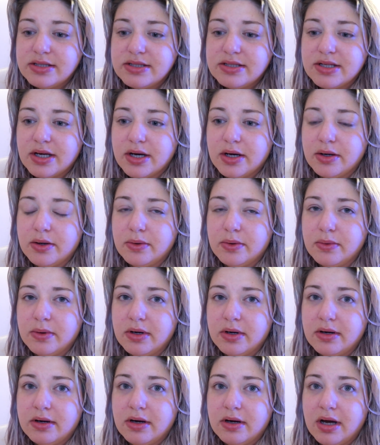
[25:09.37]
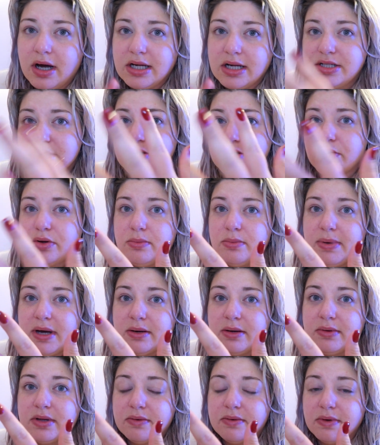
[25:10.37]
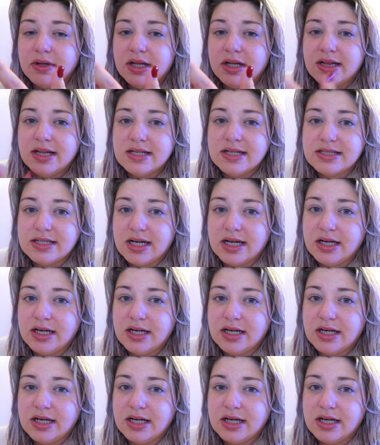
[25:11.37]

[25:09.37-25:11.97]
So I just go to bed with it right like this,